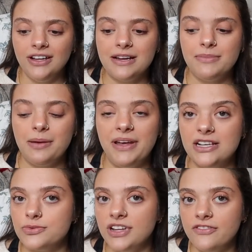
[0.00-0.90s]
Like my
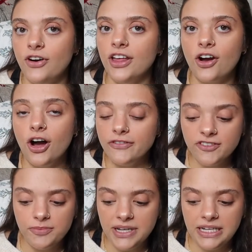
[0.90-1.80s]
pants were like falling off
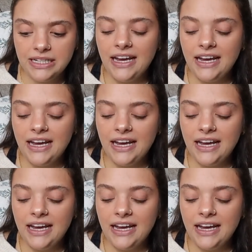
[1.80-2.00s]
of me.